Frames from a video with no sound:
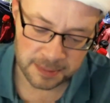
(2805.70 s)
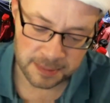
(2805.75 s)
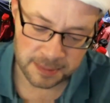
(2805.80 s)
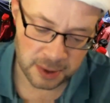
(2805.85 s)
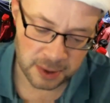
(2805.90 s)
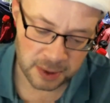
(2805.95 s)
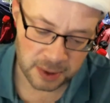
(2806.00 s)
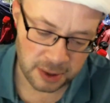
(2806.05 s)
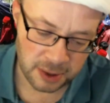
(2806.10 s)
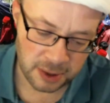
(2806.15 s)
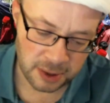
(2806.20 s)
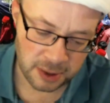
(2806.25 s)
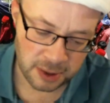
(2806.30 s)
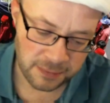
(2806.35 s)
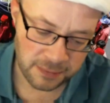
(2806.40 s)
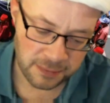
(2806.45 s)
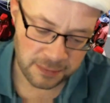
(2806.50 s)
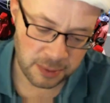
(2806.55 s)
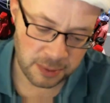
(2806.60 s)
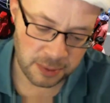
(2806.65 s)
from
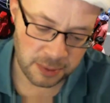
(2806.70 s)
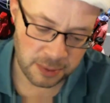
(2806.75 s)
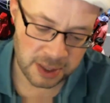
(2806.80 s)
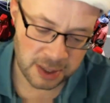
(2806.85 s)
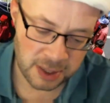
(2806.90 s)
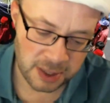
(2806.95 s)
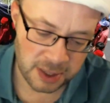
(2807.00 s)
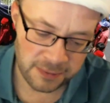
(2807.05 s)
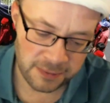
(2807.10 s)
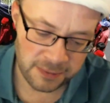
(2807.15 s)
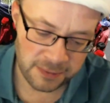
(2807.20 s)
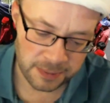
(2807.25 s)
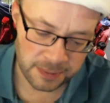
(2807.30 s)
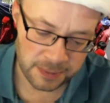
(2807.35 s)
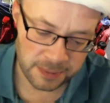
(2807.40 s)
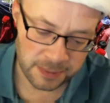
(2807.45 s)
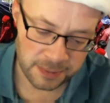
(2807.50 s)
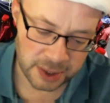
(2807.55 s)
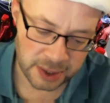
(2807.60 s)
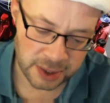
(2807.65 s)
Hudayfa,
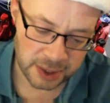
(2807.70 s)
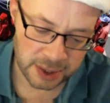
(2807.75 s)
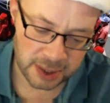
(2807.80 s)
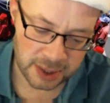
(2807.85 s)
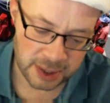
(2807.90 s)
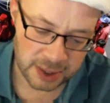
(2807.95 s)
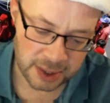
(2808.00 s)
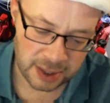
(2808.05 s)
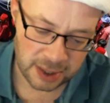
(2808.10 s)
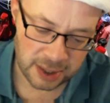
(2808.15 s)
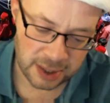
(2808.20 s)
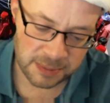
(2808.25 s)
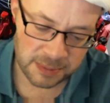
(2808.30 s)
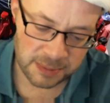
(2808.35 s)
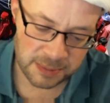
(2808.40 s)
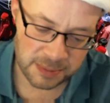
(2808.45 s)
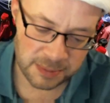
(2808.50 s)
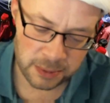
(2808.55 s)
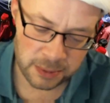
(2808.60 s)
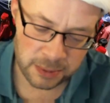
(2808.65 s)
and about
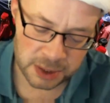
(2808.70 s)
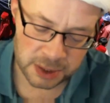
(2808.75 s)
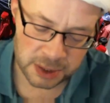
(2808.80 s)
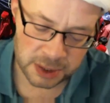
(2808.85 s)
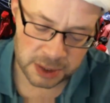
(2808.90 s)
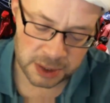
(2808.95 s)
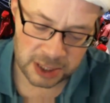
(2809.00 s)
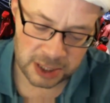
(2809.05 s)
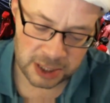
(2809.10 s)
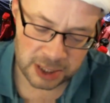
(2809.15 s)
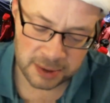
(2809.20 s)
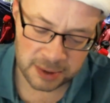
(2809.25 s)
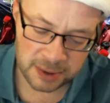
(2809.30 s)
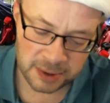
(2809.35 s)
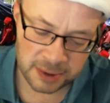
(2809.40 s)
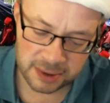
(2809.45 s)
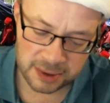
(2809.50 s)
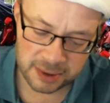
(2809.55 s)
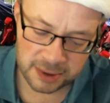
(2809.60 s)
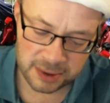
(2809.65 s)
which Ibn Kathir
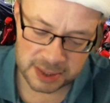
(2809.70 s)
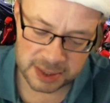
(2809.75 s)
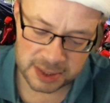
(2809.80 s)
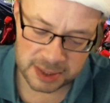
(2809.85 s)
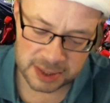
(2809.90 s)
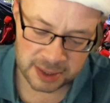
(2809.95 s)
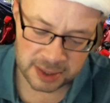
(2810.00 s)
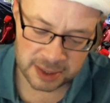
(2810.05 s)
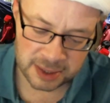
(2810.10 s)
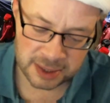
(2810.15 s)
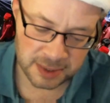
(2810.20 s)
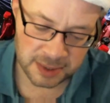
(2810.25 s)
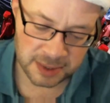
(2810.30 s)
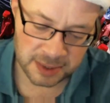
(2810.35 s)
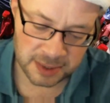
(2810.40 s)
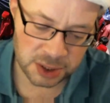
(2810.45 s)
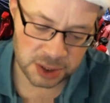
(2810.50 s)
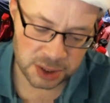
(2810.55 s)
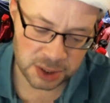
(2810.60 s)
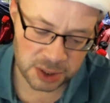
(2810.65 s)
said, its
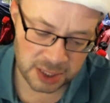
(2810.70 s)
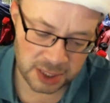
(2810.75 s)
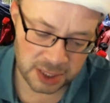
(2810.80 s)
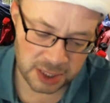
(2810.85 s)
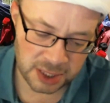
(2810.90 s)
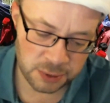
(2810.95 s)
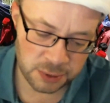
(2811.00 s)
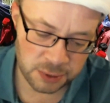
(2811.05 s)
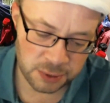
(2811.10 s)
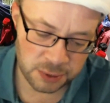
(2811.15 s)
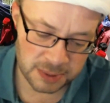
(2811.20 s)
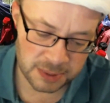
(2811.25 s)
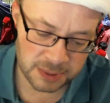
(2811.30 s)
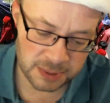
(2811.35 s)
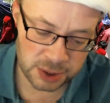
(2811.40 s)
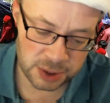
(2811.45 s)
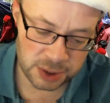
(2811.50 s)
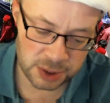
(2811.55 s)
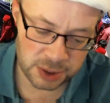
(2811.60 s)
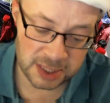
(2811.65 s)
chain of transmission
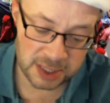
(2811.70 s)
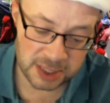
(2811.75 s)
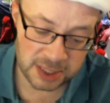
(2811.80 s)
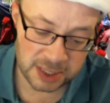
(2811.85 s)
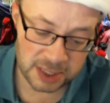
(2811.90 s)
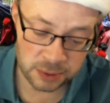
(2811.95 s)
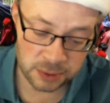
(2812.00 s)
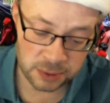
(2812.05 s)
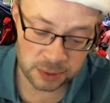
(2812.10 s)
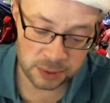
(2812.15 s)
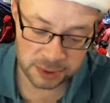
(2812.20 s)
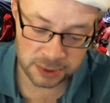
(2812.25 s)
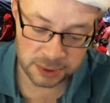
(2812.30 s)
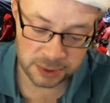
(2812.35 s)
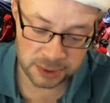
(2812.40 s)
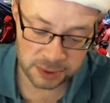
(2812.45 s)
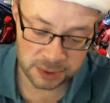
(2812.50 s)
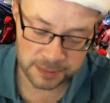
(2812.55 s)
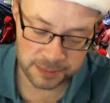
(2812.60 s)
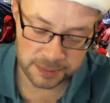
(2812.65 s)
is good.
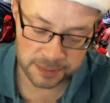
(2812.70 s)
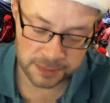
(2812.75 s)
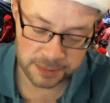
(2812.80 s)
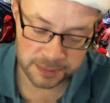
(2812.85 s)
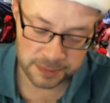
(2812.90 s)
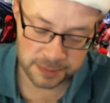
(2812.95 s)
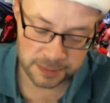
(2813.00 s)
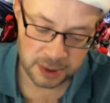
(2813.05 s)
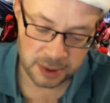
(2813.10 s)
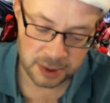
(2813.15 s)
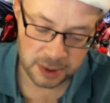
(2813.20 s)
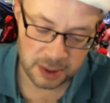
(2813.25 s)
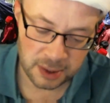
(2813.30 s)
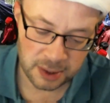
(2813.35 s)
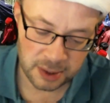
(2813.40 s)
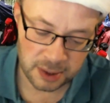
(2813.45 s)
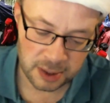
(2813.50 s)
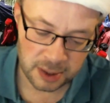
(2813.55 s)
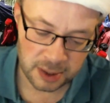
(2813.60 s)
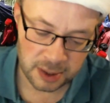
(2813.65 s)

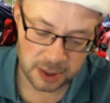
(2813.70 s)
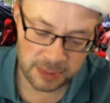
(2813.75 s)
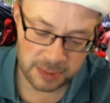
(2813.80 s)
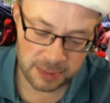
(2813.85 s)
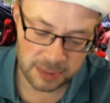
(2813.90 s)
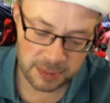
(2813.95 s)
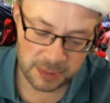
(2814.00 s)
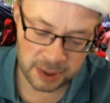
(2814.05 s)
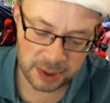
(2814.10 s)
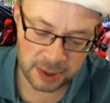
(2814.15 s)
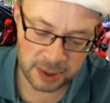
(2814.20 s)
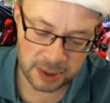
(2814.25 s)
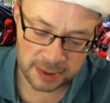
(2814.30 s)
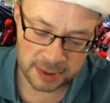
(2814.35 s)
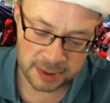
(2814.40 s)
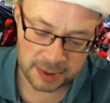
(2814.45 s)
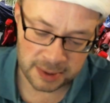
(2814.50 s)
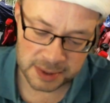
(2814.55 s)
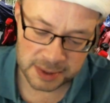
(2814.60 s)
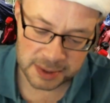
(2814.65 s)
Abu Yala
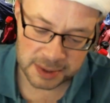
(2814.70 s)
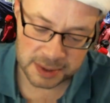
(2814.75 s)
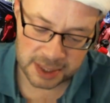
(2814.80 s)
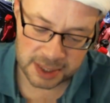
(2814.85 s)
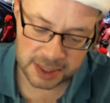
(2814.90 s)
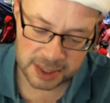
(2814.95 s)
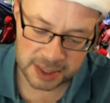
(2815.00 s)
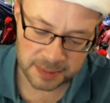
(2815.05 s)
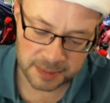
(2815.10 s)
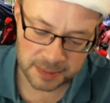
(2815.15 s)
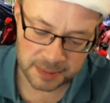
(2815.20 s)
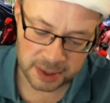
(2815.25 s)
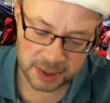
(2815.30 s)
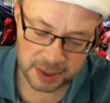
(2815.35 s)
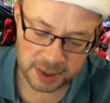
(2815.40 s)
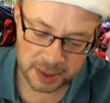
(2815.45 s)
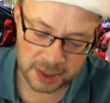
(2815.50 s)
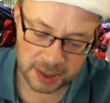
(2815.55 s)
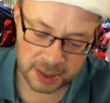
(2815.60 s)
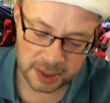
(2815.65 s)
said
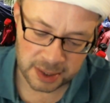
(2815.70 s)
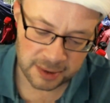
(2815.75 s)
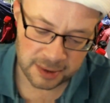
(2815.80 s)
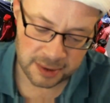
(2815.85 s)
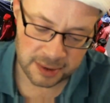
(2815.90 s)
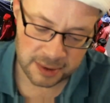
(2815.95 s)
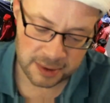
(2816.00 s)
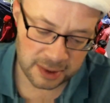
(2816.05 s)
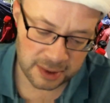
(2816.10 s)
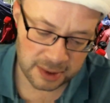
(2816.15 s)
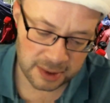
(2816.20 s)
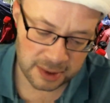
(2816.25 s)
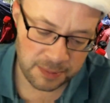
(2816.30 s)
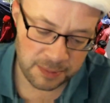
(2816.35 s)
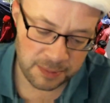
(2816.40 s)
that the Prophet